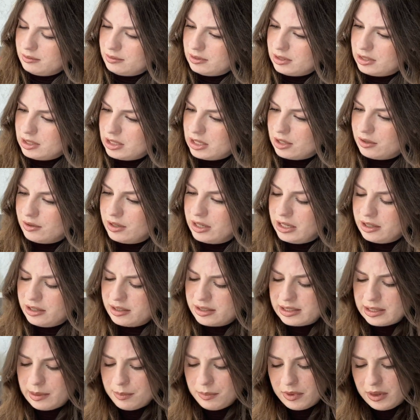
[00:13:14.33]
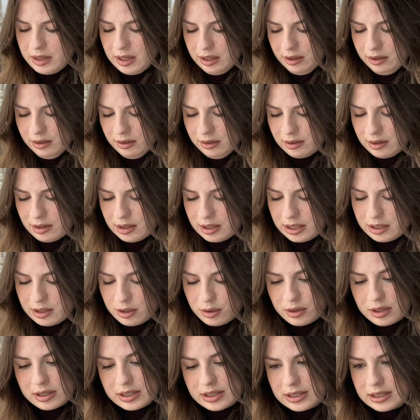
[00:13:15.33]
Terry something? I know
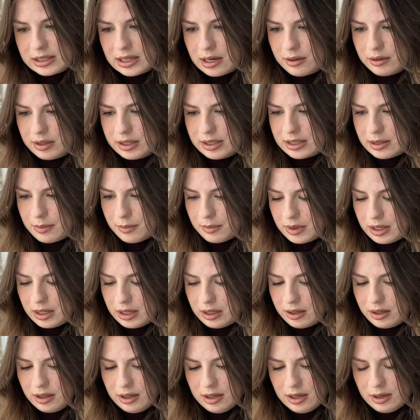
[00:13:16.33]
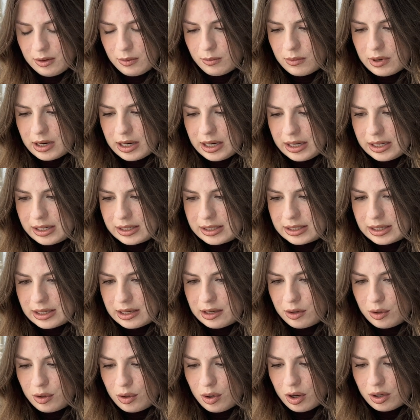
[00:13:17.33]
it's Terry something. Why is
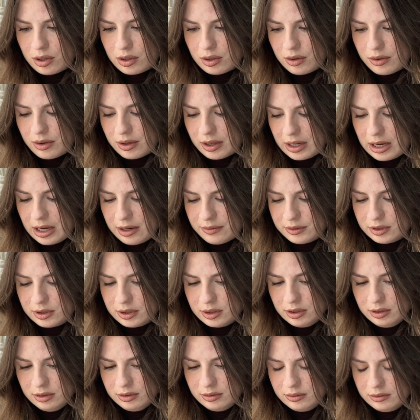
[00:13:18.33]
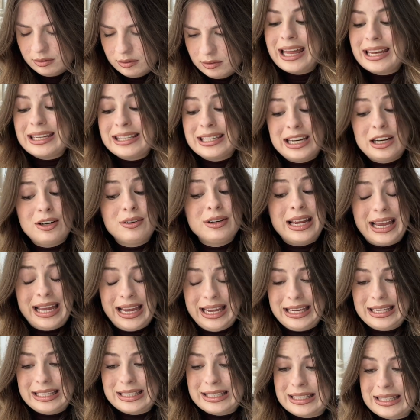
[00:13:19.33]
that not on the cover? Terry
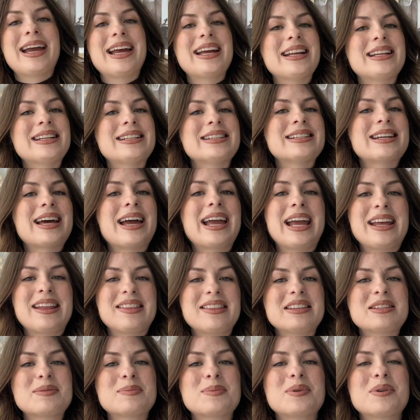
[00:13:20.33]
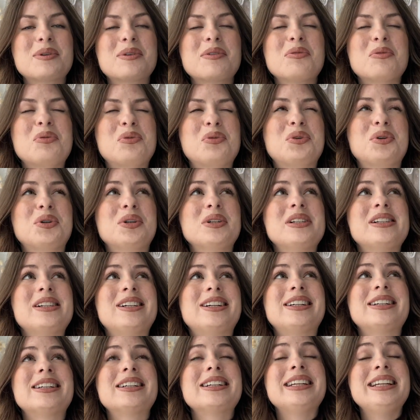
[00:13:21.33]
Hayes. And I had this book for
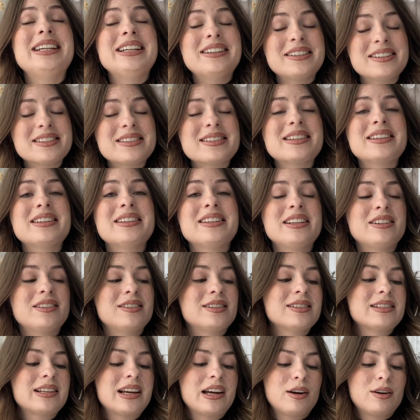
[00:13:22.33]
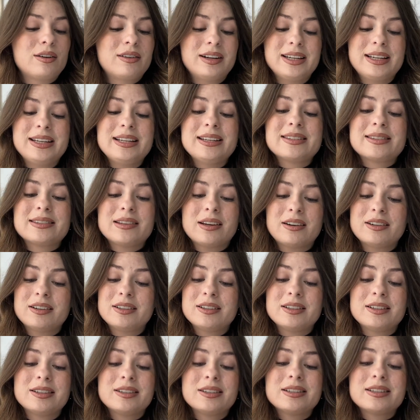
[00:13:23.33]
years and years. I already
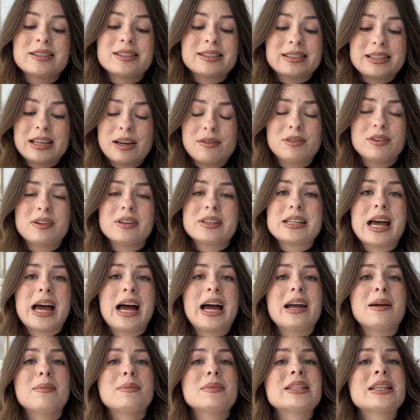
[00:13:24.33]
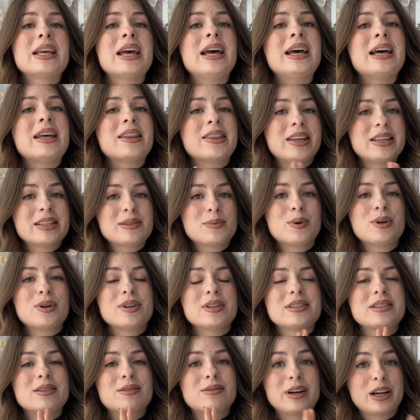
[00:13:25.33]
started it several times. This
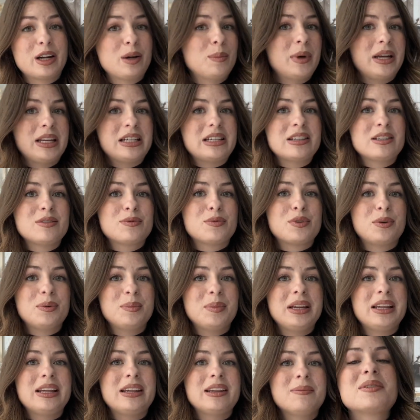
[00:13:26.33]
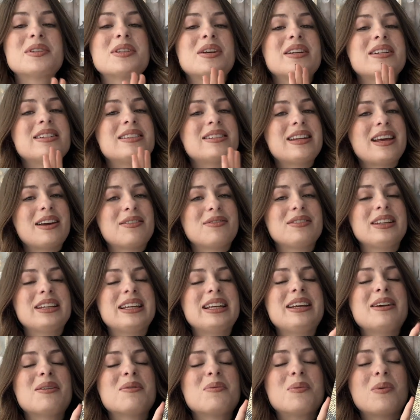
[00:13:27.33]
was recommended for me. So I
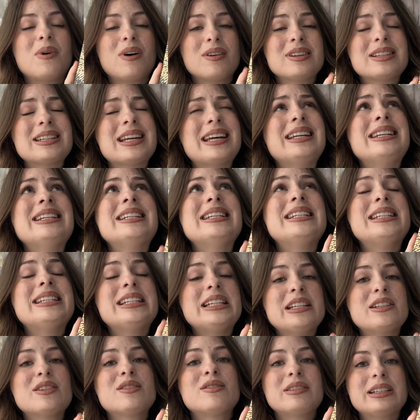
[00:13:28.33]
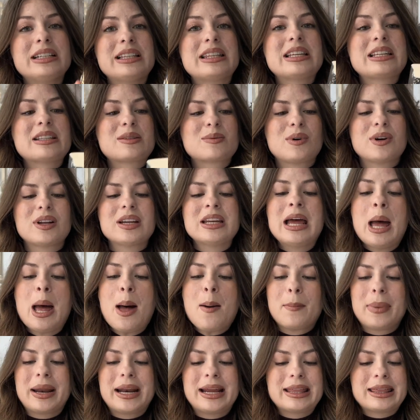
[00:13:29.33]
definitely want and need to read this one.
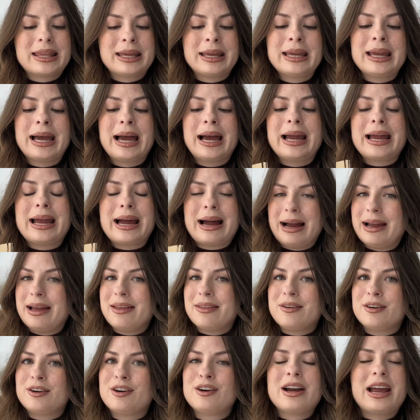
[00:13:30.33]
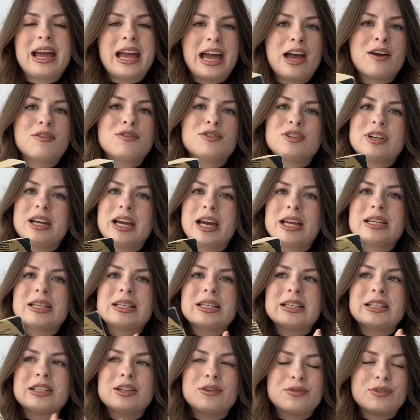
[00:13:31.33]
But I think I either have to get
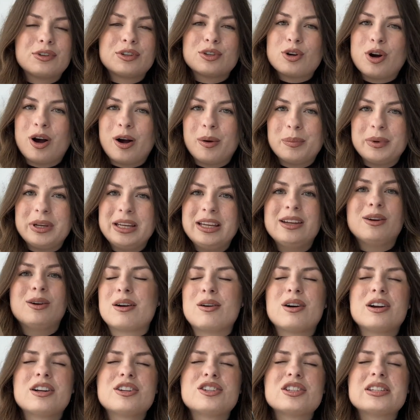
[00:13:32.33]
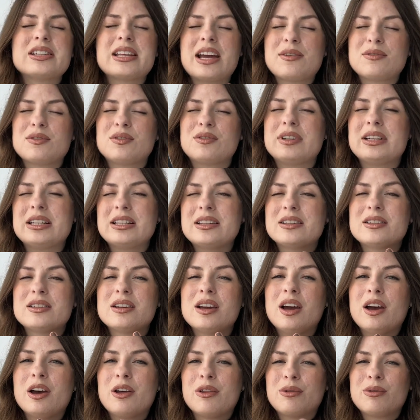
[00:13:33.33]
a different copy, or I just have to read it
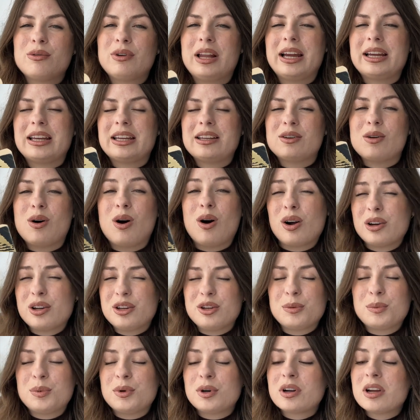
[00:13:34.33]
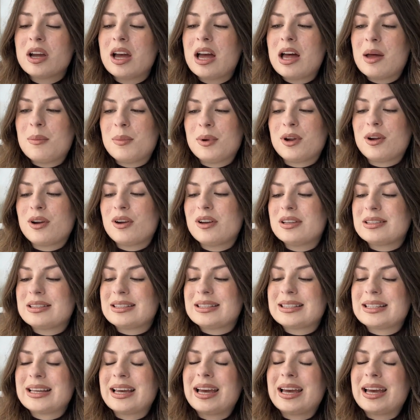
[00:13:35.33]
through like an audiobook, because